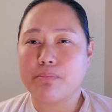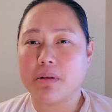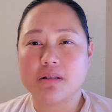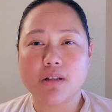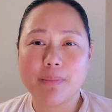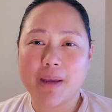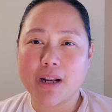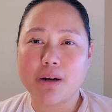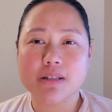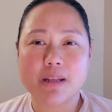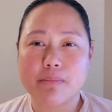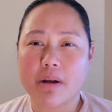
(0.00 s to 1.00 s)

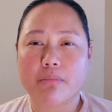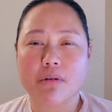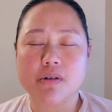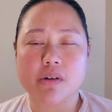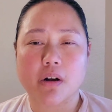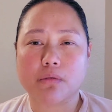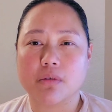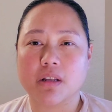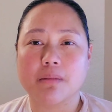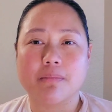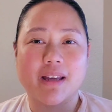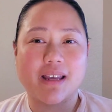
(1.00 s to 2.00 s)
Tomatoes and peppers are
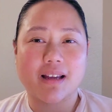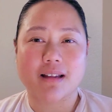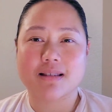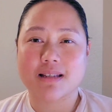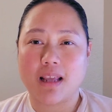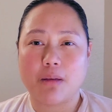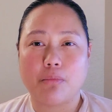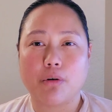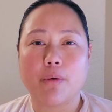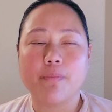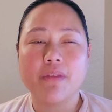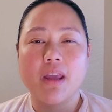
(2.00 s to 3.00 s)
really my
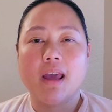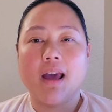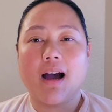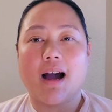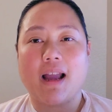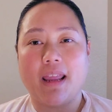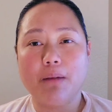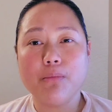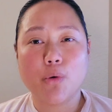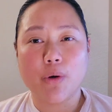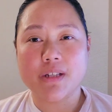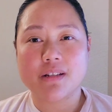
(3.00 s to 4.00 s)
staple. I am
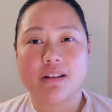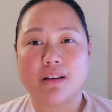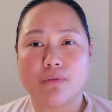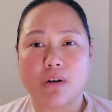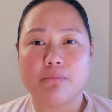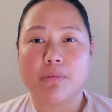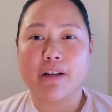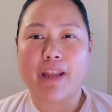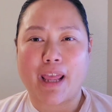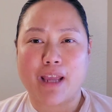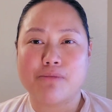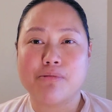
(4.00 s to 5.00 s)
going to give up on
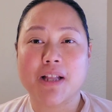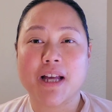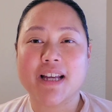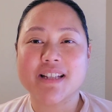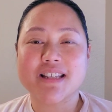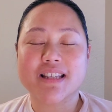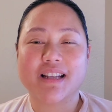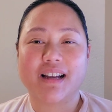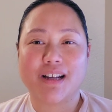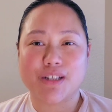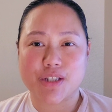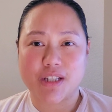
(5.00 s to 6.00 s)
eggplants
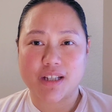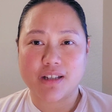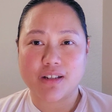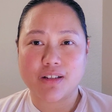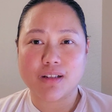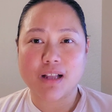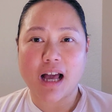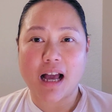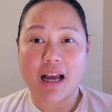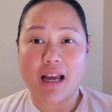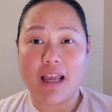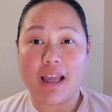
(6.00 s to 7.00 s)
until
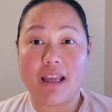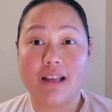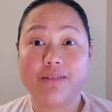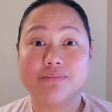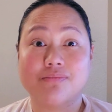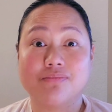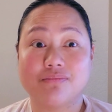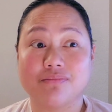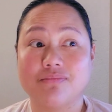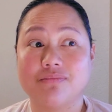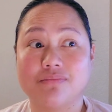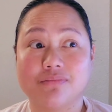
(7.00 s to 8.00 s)
I
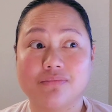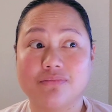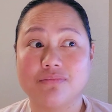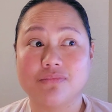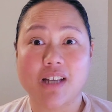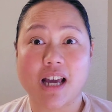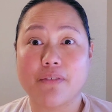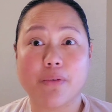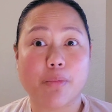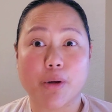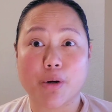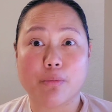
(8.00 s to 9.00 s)
have a
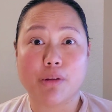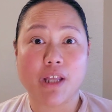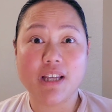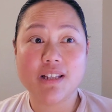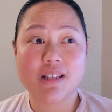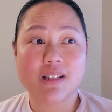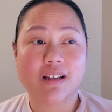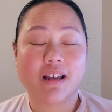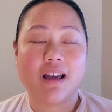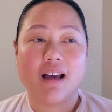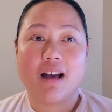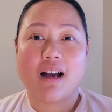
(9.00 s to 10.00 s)
bigger place.
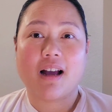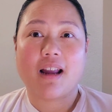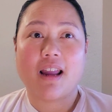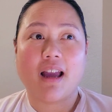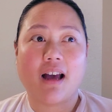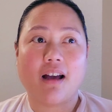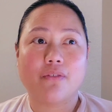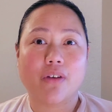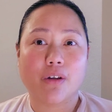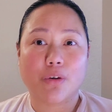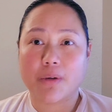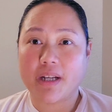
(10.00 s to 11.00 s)
I have
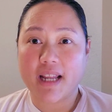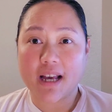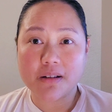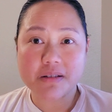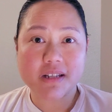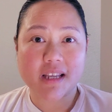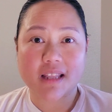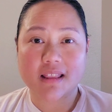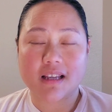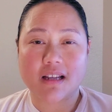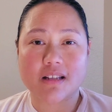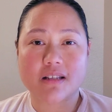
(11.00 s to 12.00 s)
a greenhouse to get
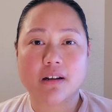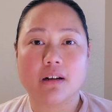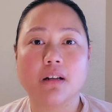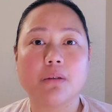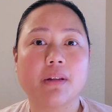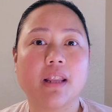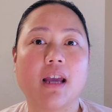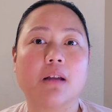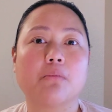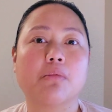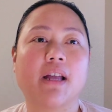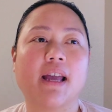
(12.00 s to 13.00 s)
things started with
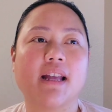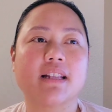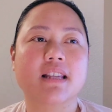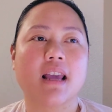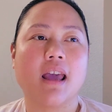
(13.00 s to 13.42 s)
eggplants.